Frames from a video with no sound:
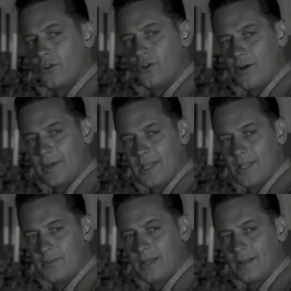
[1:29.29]
You're Norma
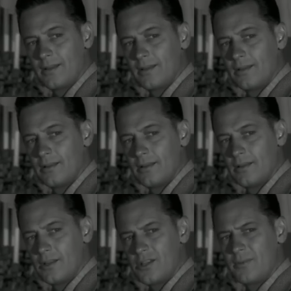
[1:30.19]
Desmond.
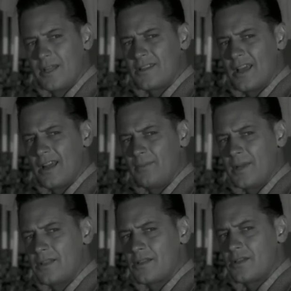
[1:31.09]
Used to be in
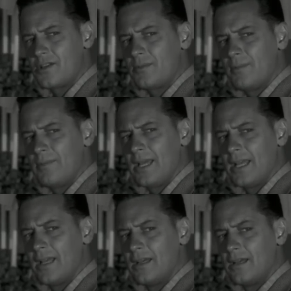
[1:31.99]
silent pictures, used to be big.